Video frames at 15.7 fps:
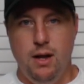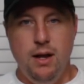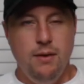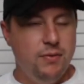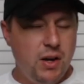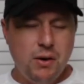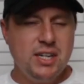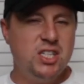
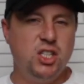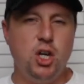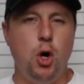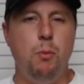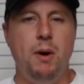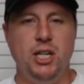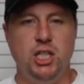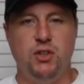There is so
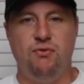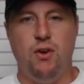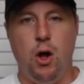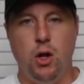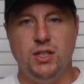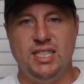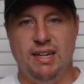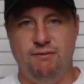much
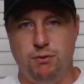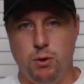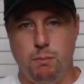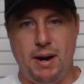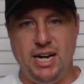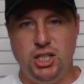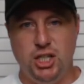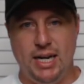false
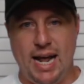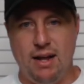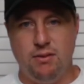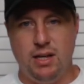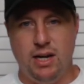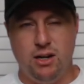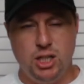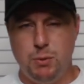information out
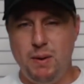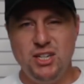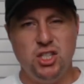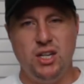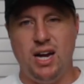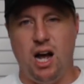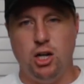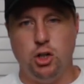there,
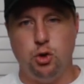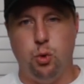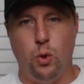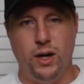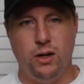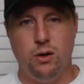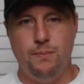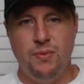especially on
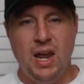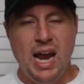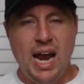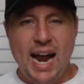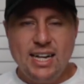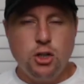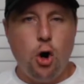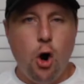Twitter.
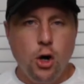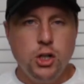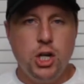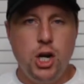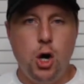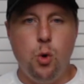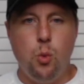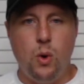It's hard to
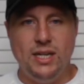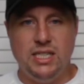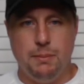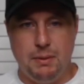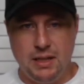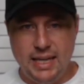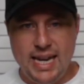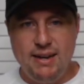know what to
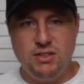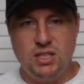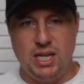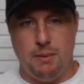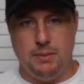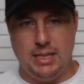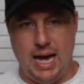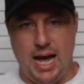believe
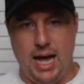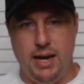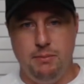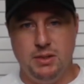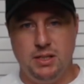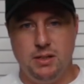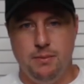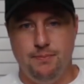
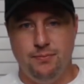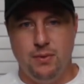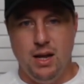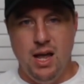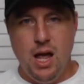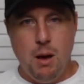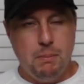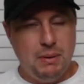sometimes.
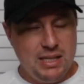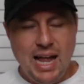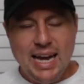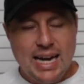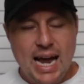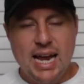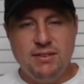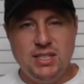But like
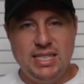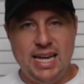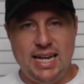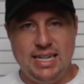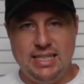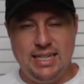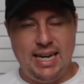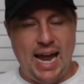I have
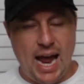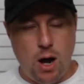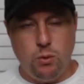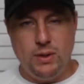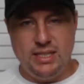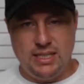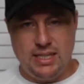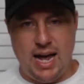said
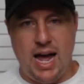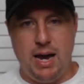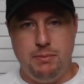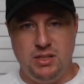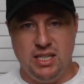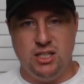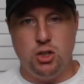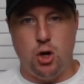countless times
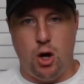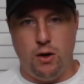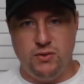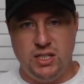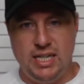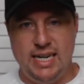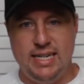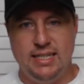this
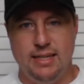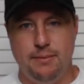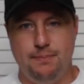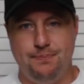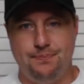offseason,